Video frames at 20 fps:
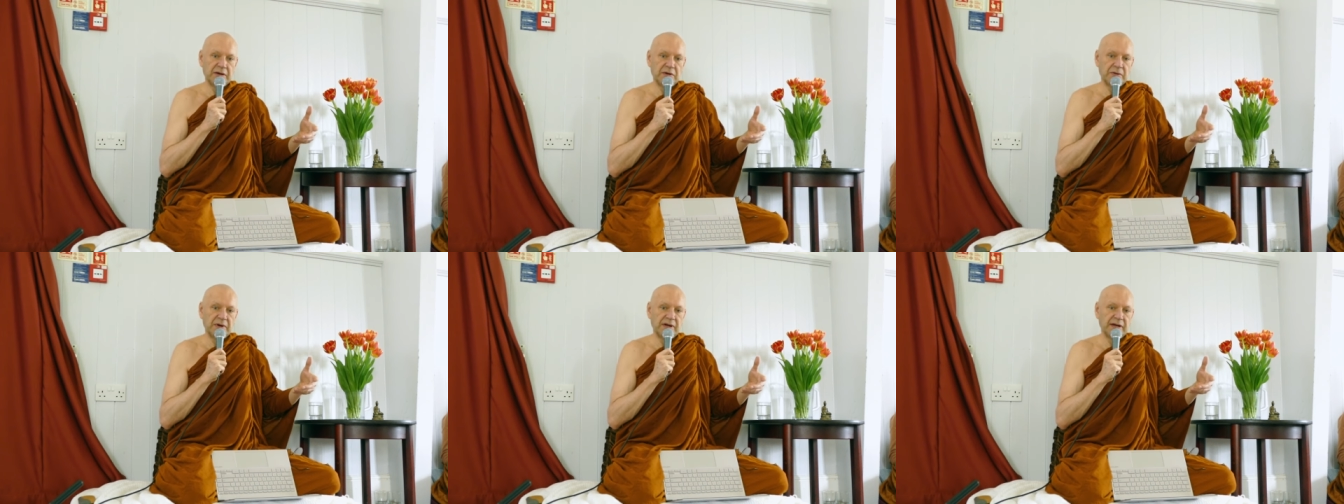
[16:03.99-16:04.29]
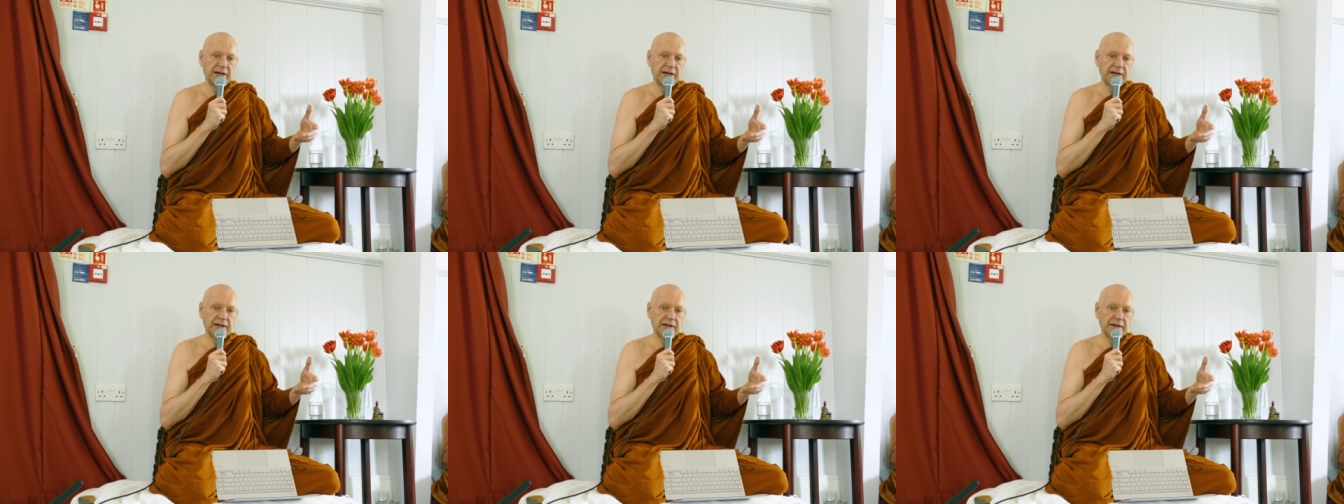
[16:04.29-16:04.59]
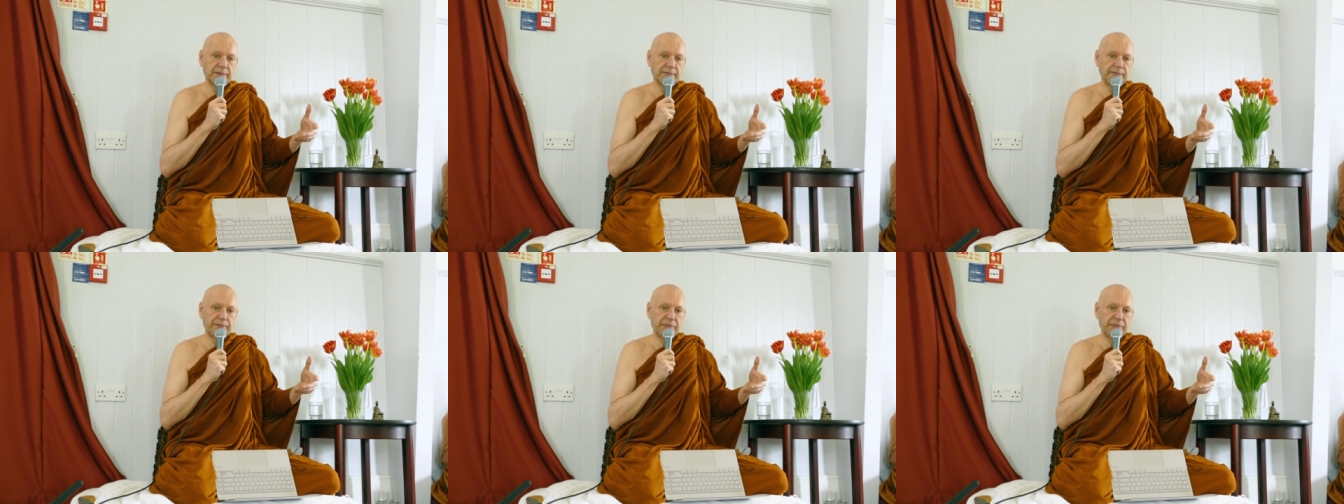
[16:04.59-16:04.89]

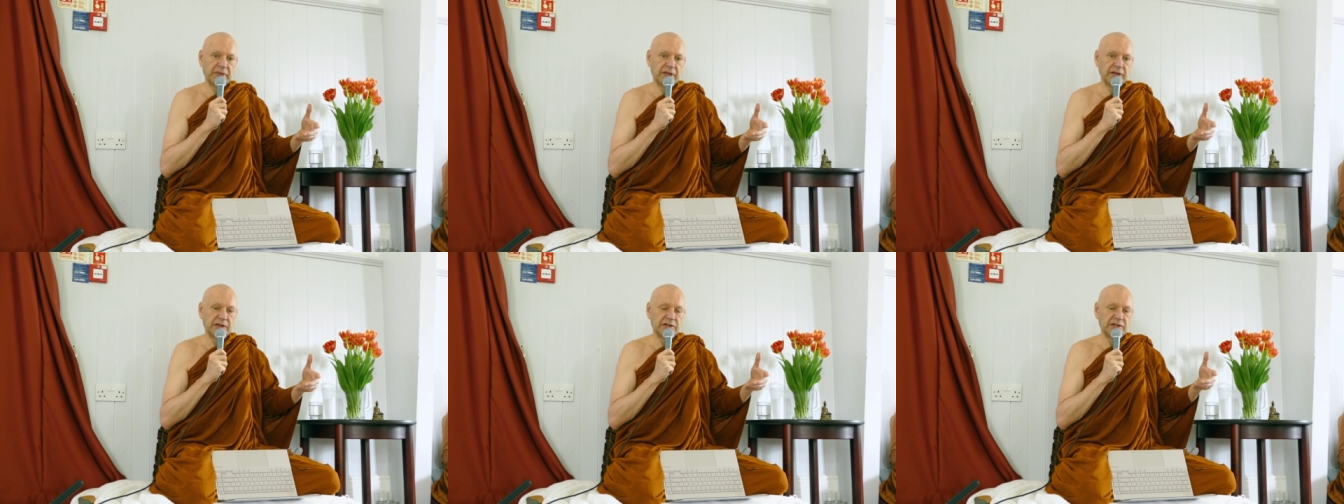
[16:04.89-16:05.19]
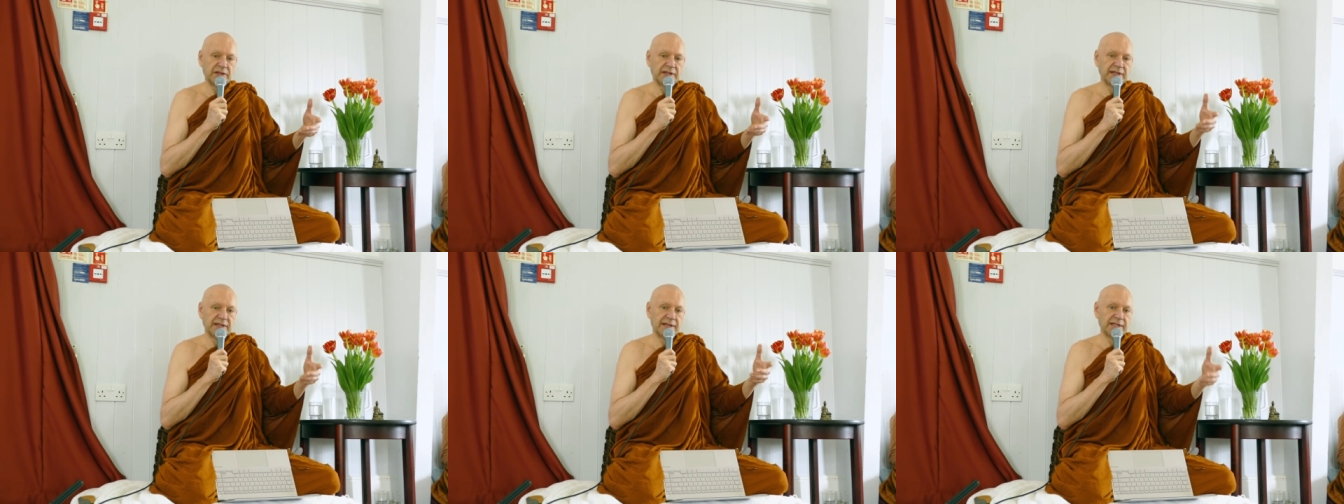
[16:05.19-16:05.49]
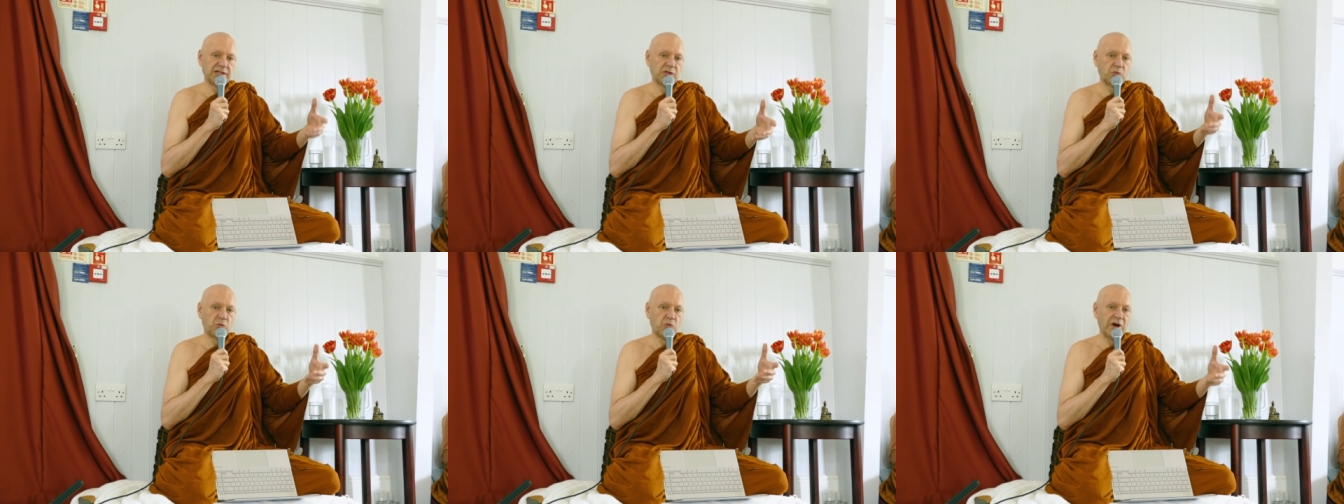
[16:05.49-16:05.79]
Right? So this
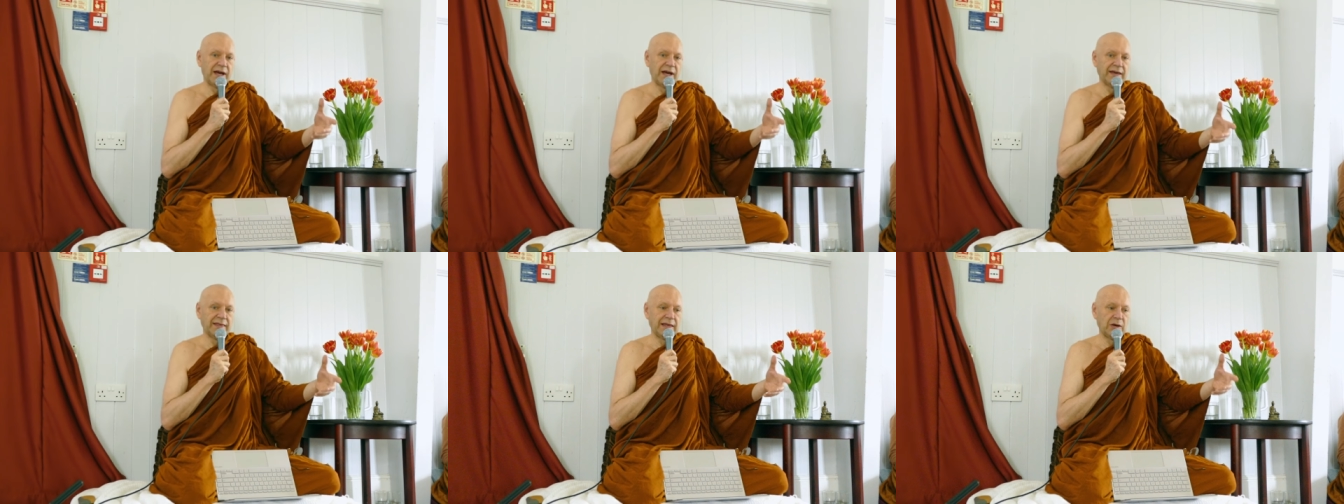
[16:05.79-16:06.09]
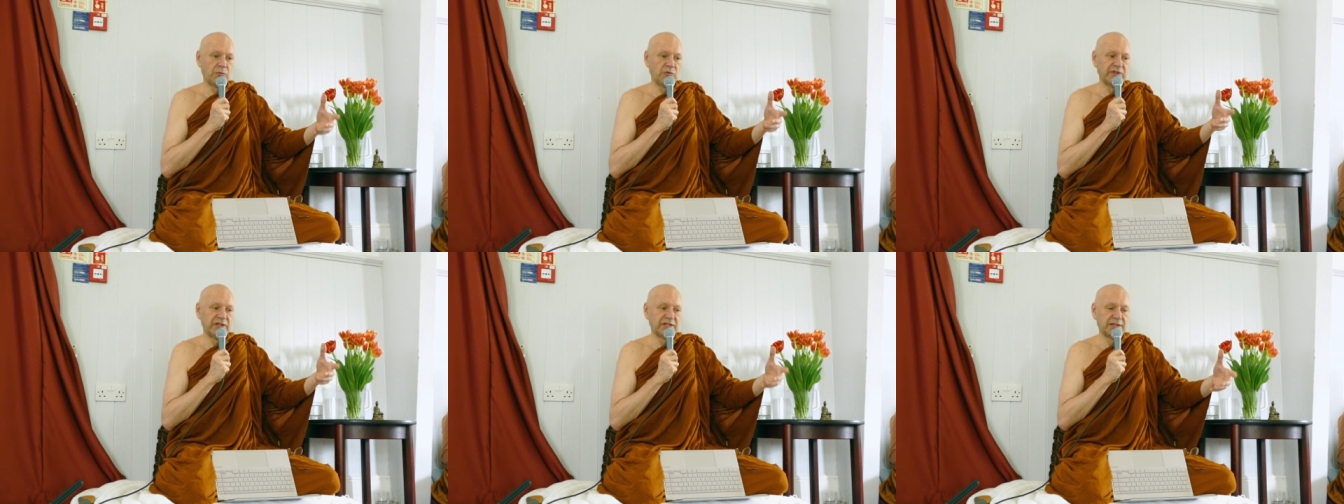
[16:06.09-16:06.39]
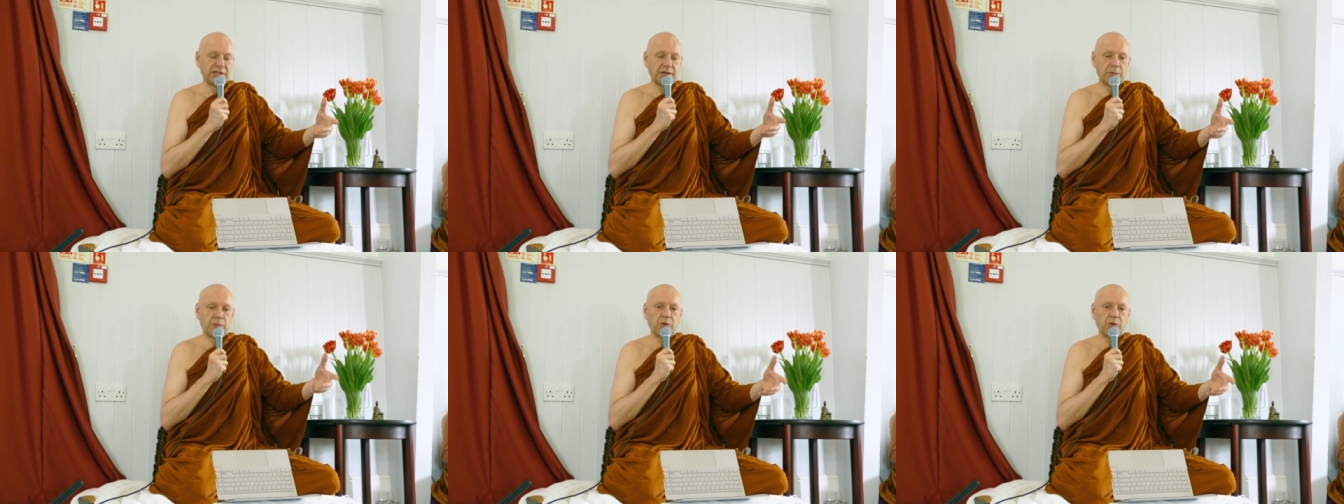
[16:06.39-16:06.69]
is the way, that, this
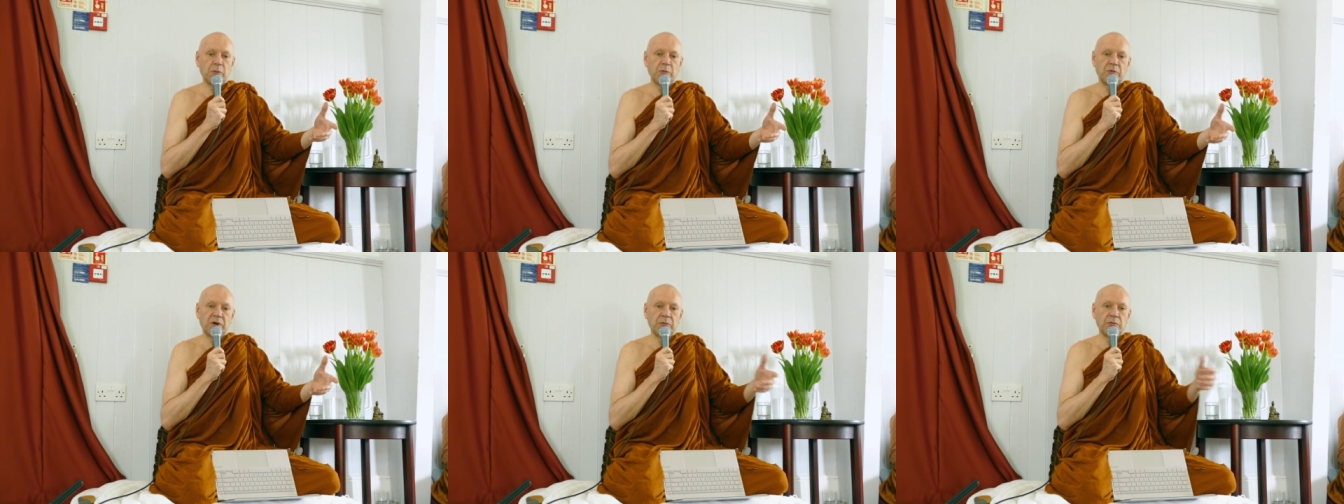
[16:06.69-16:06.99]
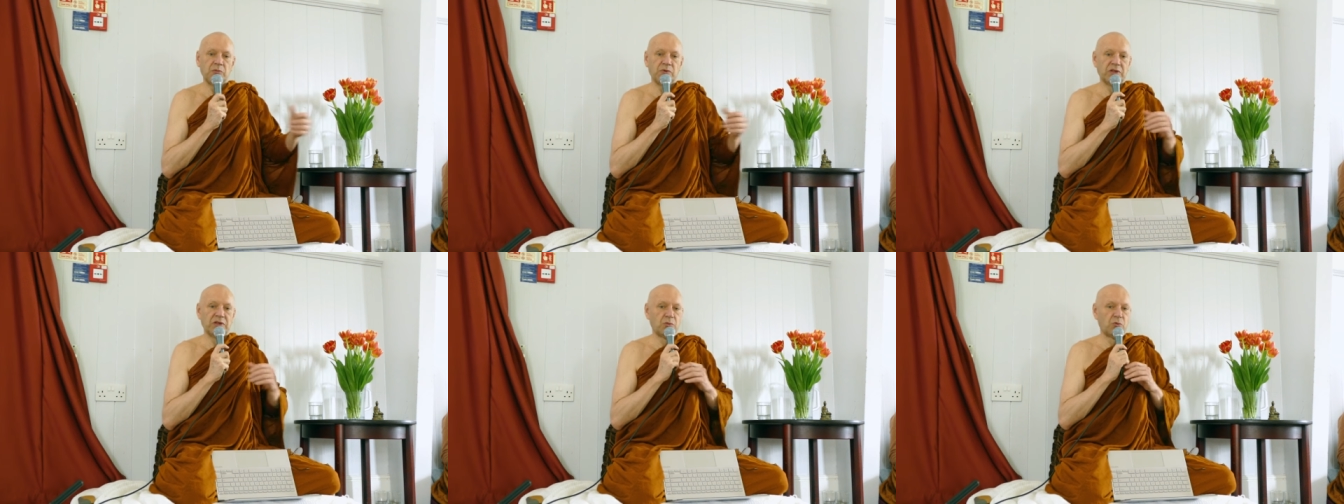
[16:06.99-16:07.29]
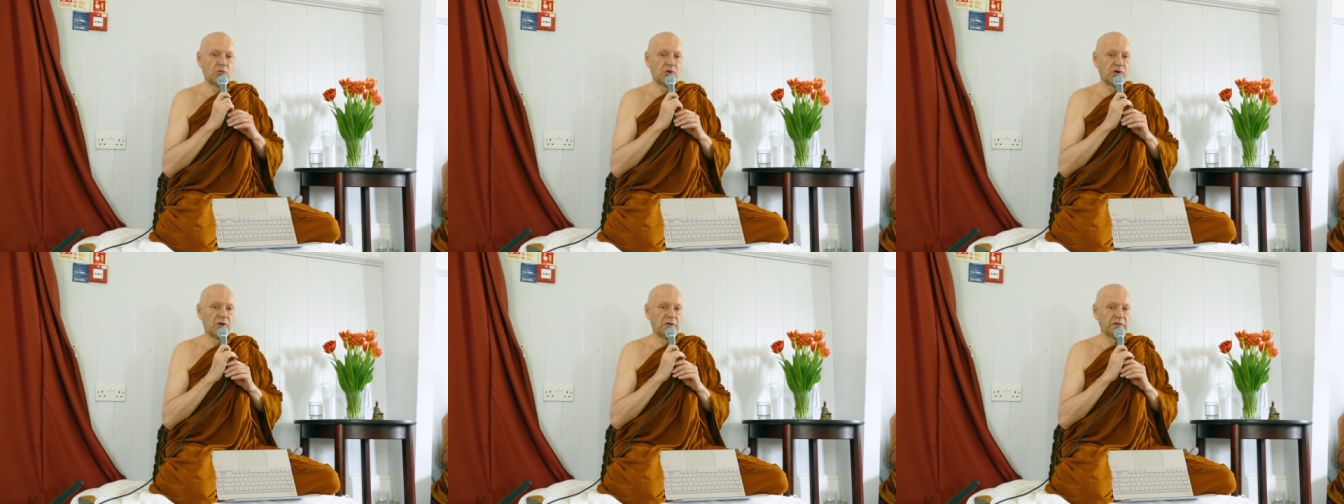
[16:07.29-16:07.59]
is the problem with the
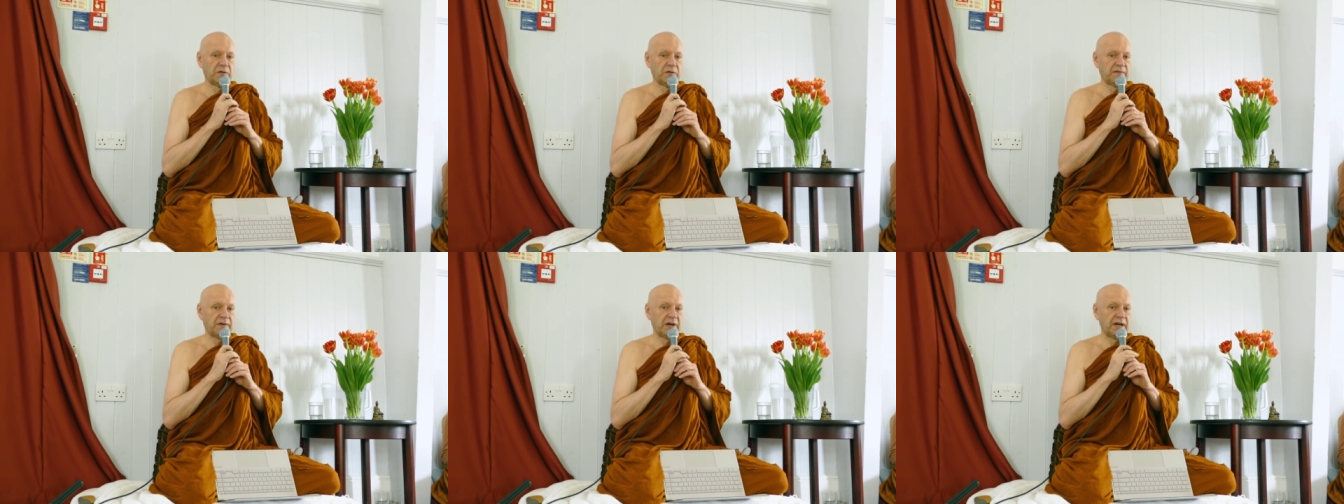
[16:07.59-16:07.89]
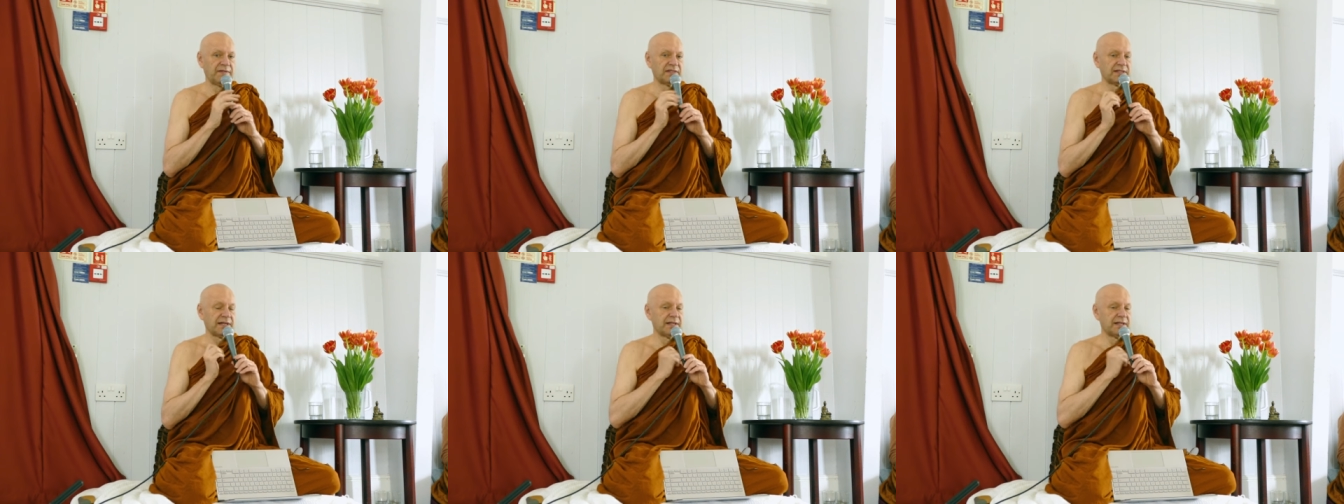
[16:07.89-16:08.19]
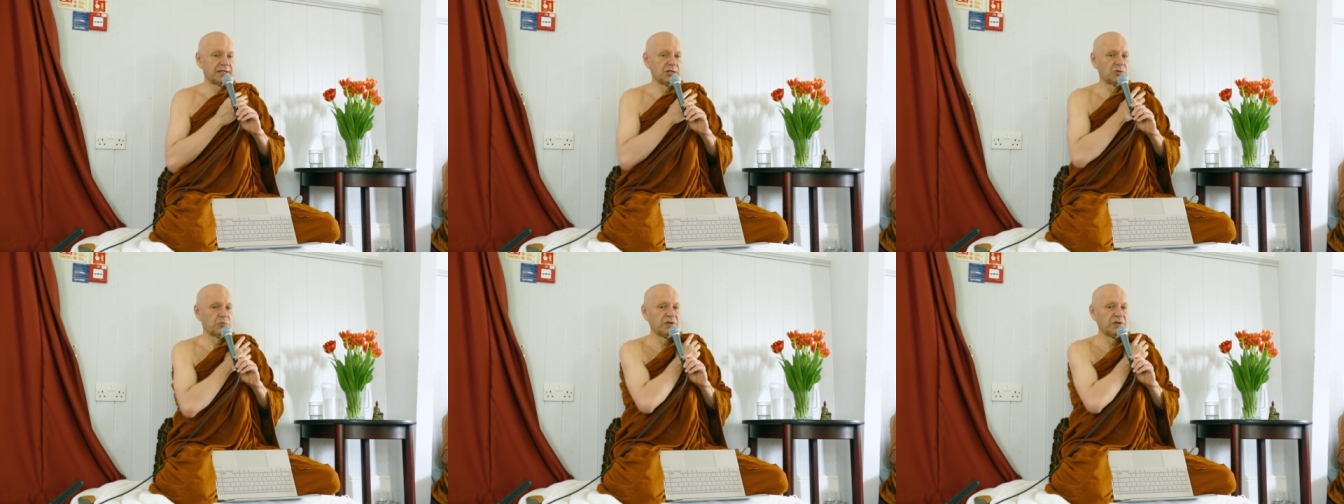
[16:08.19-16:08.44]
world of the five senses.